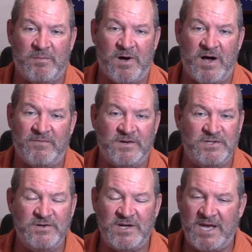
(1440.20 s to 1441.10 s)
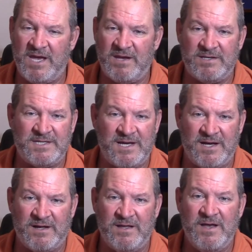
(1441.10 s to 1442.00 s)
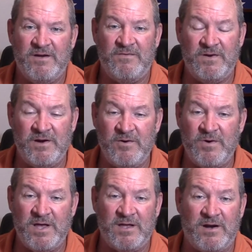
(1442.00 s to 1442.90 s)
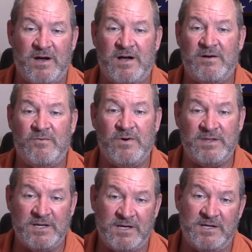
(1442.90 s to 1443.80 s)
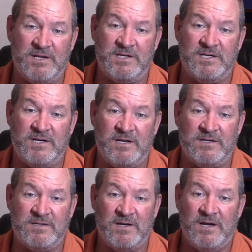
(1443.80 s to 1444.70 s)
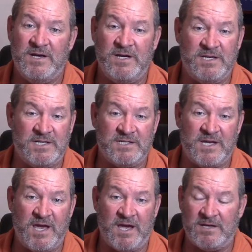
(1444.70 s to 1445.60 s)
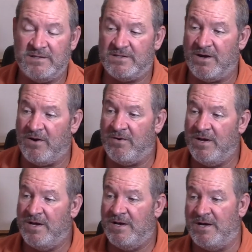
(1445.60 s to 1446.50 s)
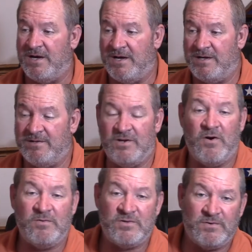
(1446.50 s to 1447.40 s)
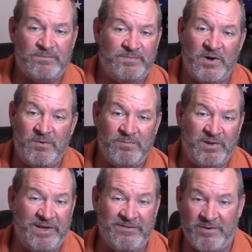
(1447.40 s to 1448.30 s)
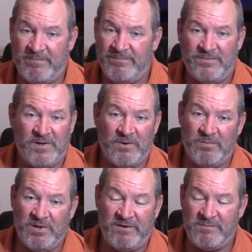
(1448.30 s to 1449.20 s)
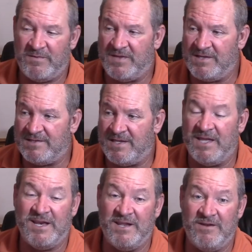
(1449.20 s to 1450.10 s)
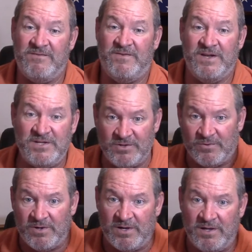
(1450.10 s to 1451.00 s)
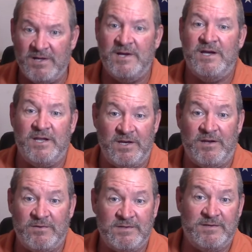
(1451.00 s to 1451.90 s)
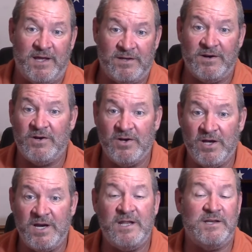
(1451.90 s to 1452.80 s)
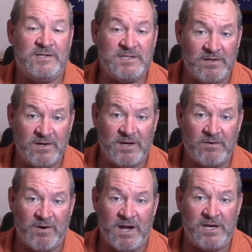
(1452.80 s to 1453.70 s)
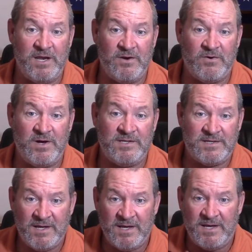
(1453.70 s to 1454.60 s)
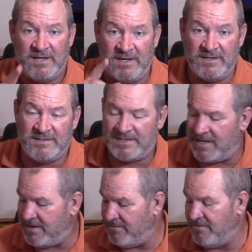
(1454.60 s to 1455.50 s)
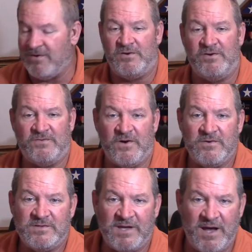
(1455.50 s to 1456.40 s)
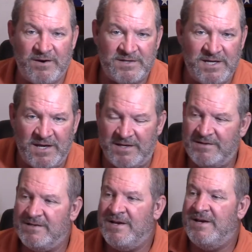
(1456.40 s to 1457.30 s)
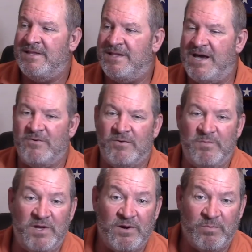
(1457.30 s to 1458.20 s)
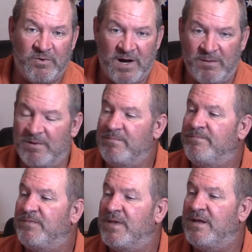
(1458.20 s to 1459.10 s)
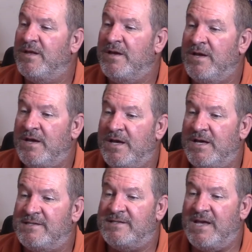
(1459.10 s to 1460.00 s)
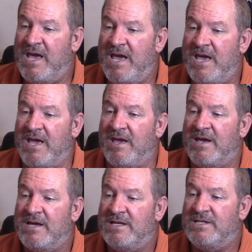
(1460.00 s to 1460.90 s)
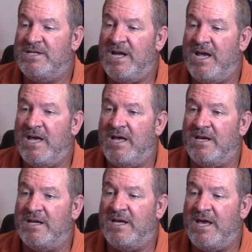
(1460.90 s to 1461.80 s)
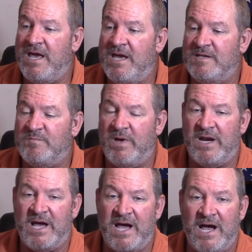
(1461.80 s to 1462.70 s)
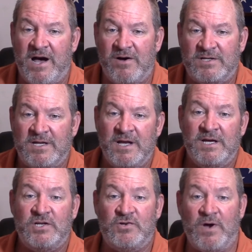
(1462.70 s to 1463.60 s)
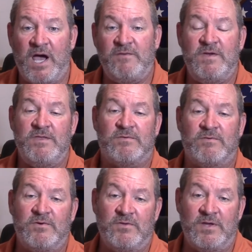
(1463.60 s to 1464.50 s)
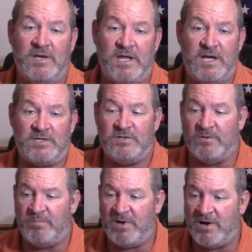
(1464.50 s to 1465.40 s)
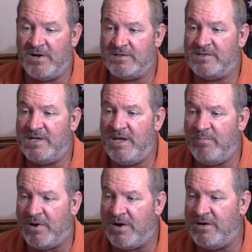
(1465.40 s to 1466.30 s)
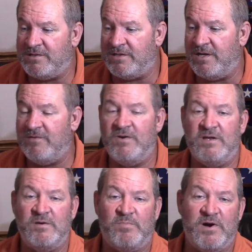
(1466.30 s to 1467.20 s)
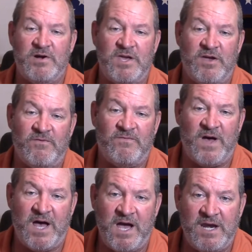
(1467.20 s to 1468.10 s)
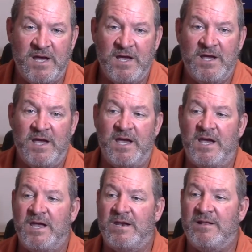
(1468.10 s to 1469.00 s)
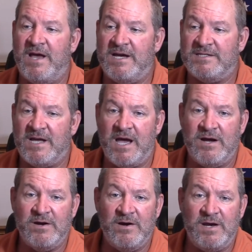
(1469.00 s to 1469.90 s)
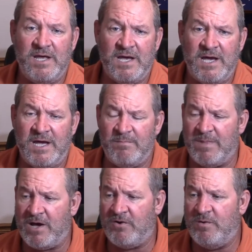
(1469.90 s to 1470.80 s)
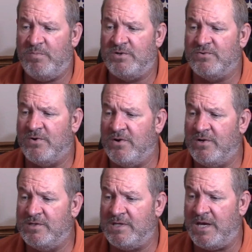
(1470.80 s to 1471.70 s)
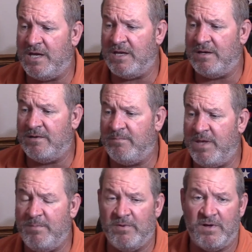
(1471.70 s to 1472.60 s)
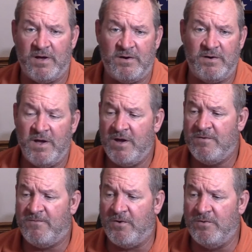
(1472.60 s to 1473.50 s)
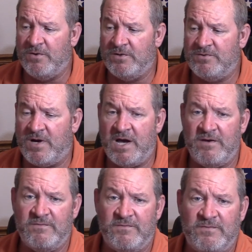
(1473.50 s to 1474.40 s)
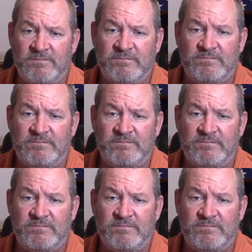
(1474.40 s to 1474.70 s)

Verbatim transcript: them off because you can't tell very well at all what the condition is. You just can't. So uh, don't, don't believe them. Don't believe them if they said they did a visual and, you, and they're good and they still get grinding noise inside of the rotors, folks. Guarantee it. That will be your problem. Let's see. Jan King's been out driving through the national parks, city parks, and every other park he can find. And the last I heard, he had mounted patrols and people on four-wheel drive.